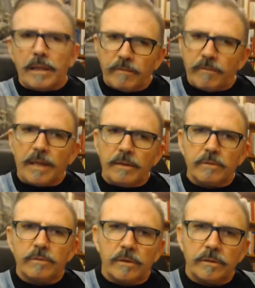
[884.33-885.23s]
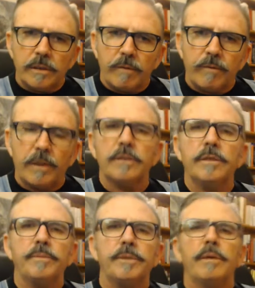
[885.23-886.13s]
the value of 12-step
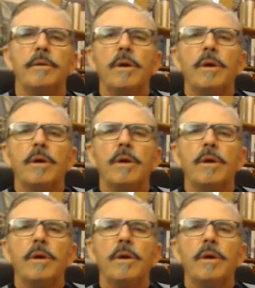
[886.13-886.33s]
fellowships and